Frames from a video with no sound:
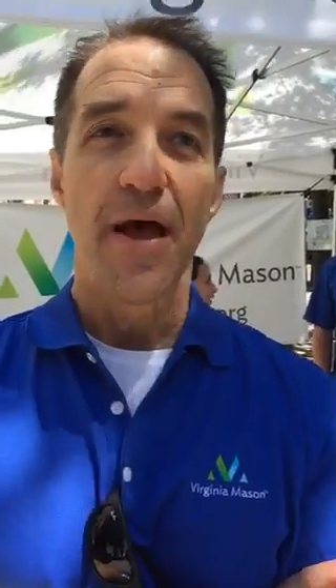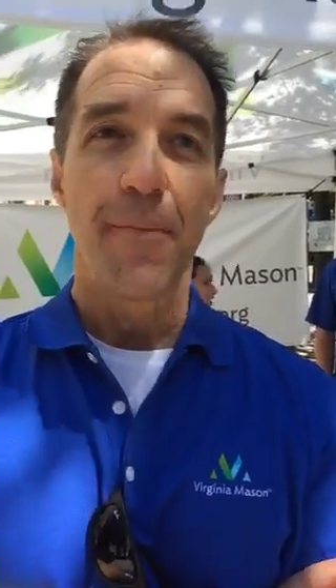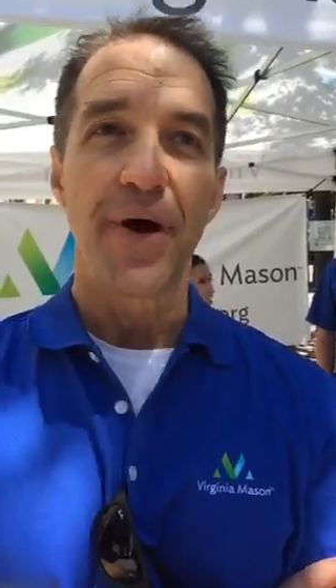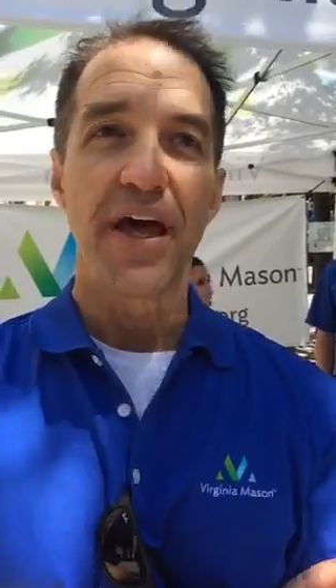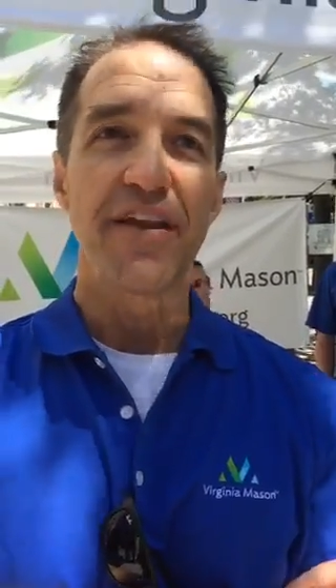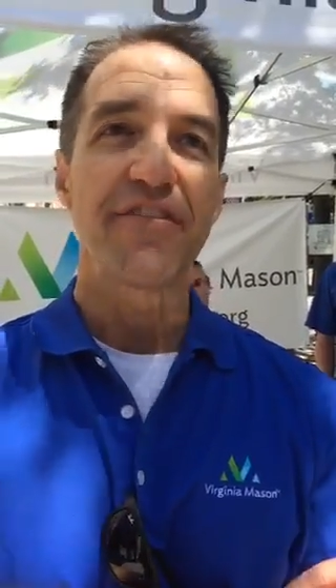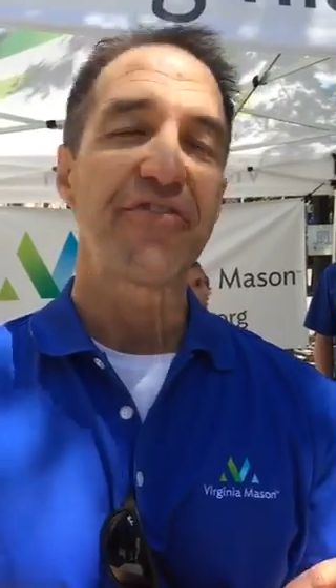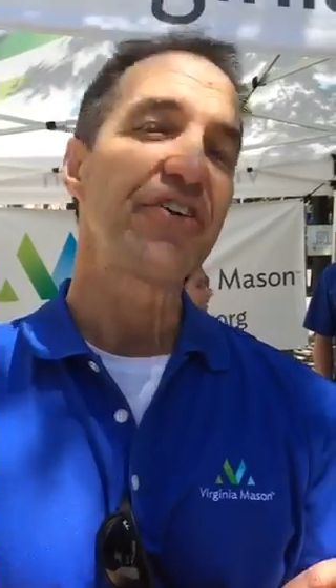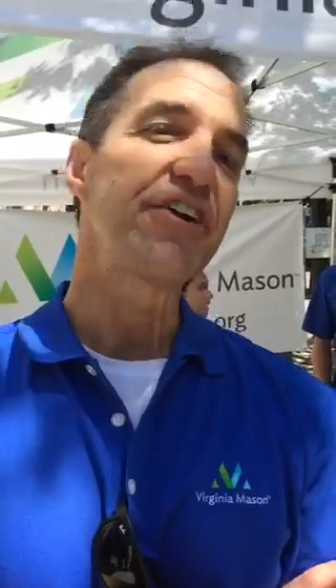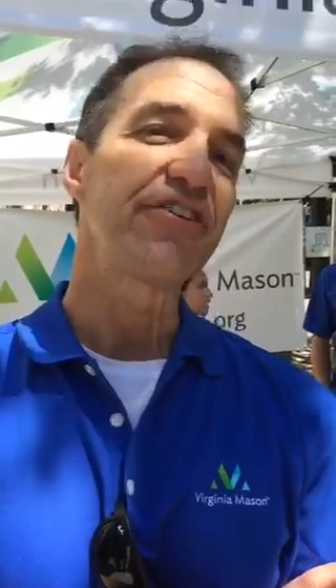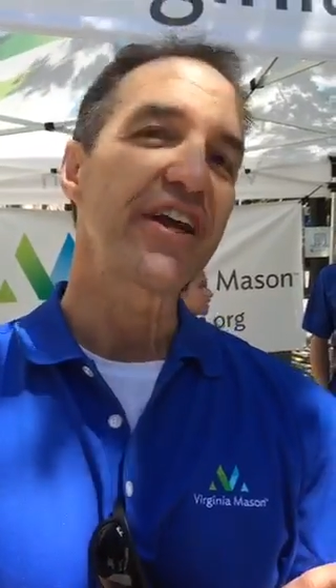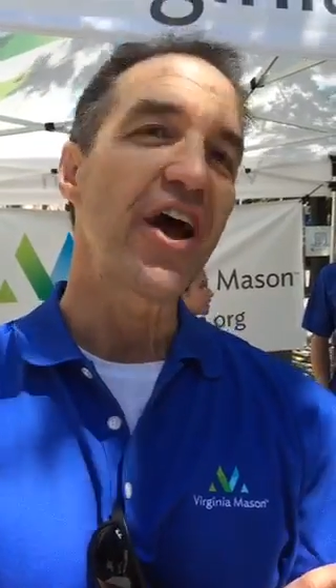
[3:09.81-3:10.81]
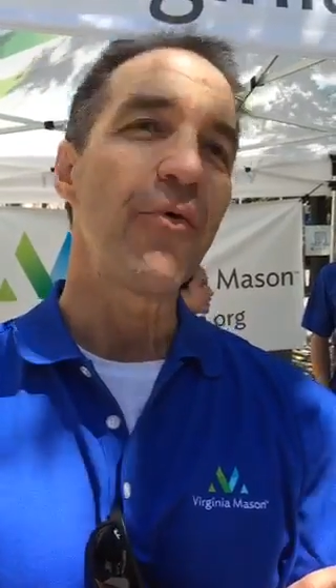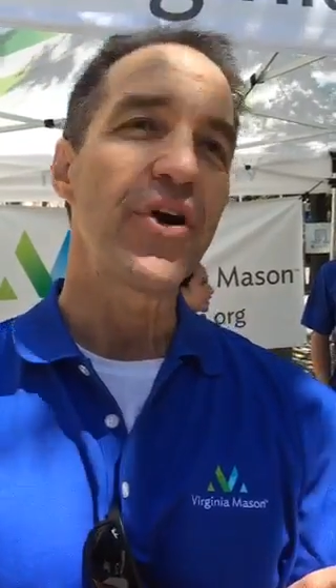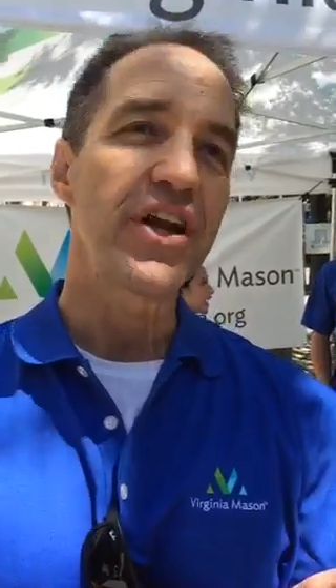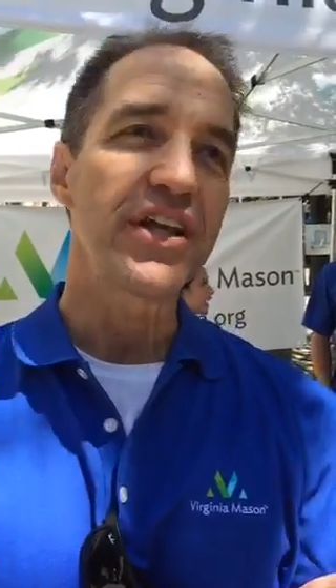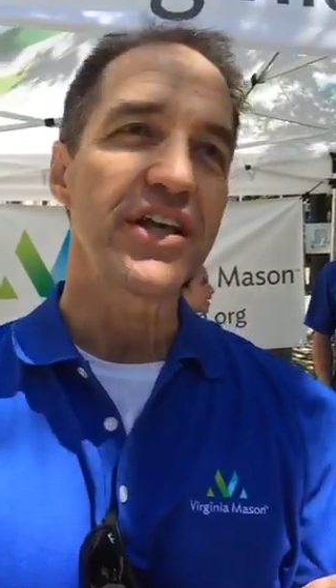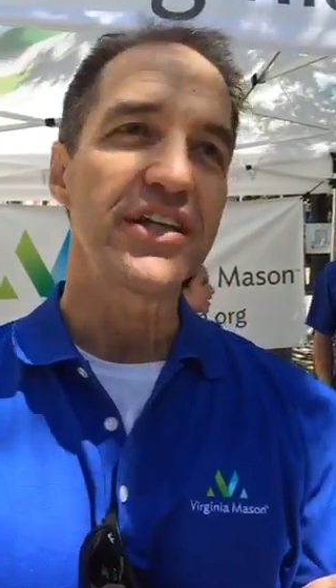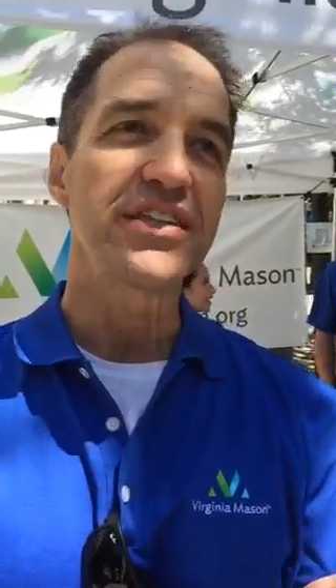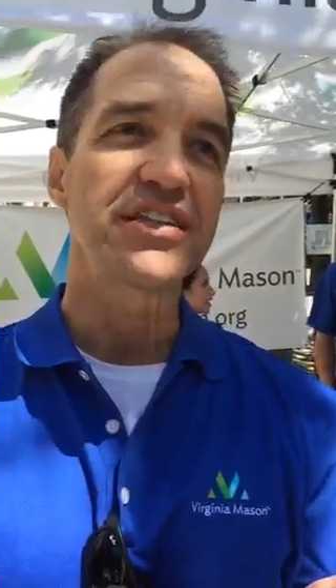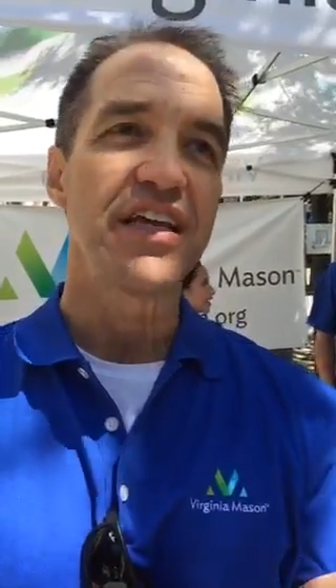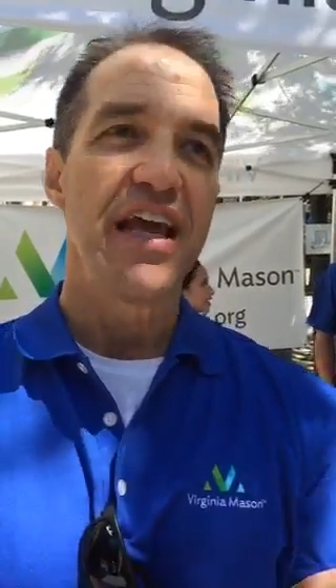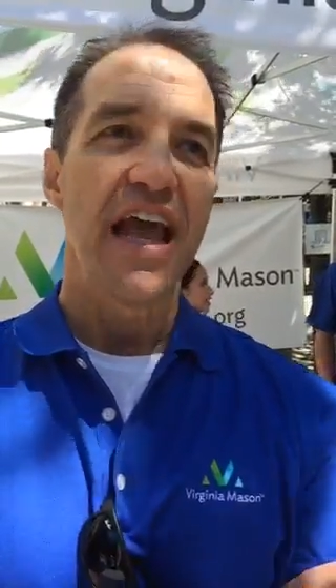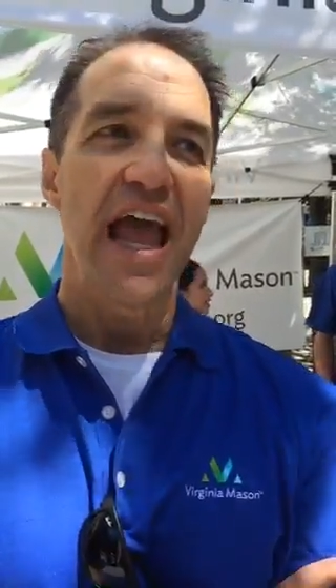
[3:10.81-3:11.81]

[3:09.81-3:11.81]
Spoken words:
but figuring out what it is